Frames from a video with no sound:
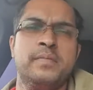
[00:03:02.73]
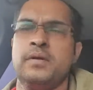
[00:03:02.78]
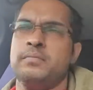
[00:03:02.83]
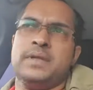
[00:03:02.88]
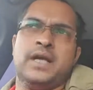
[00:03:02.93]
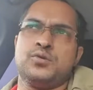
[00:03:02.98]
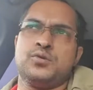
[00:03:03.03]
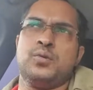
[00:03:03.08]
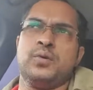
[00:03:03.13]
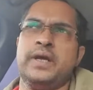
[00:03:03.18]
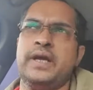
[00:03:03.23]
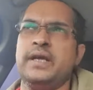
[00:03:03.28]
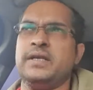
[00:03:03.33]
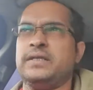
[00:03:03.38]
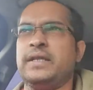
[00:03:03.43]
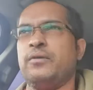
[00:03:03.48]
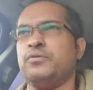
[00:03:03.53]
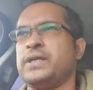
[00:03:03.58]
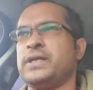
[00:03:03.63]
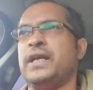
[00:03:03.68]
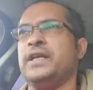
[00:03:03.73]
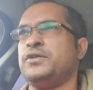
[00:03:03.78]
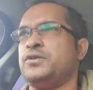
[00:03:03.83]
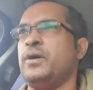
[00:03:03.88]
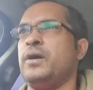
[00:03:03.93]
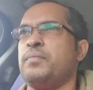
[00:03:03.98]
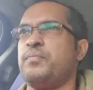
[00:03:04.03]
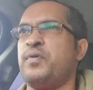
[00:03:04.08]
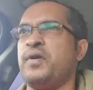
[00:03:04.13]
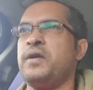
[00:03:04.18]
That's all it is. They'll sell it to you
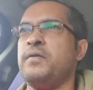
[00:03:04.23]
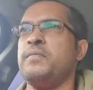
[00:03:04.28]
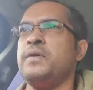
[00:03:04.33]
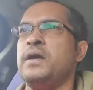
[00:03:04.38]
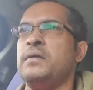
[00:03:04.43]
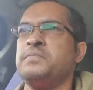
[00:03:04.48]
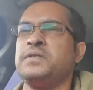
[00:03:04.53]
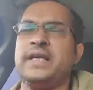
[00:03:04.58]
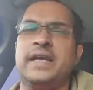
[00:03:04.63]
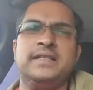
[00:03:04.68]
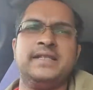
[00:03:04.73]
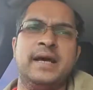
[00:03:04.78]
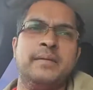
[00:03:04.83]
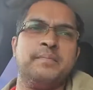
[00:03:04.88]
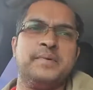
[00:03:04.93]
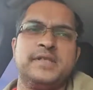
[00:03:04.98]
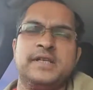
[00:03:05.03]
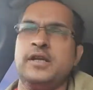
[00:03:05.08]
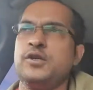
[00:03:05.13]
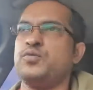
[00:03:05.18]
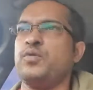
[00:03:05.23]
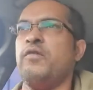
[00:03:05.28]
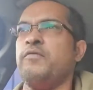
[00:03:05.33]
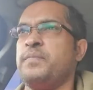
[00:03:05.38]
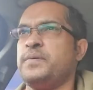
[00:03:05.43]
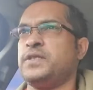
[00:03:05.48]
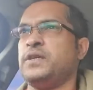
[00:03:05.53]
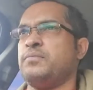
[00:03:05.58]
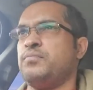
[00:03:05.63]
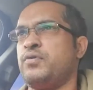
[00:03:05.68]
at a premium, say 10%,
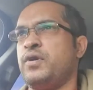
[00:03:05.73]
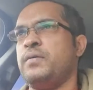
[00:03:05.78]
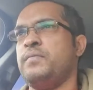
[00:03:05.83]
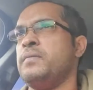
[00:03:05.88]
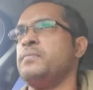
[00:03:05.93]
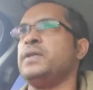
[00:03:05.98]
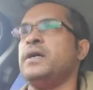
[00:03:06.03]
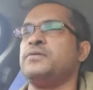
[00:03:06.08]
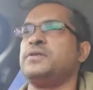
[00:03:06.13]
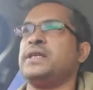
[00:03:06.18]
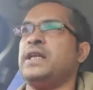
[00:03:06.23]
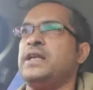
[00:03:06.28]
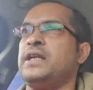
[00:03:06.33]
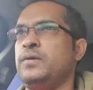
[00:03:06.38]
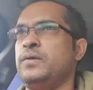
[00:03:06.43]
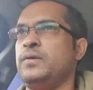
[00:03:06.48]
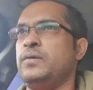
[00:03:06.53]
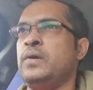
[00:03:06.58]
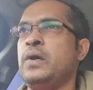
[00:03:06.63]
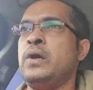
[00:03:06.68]
12% premium, they'll sell it to you.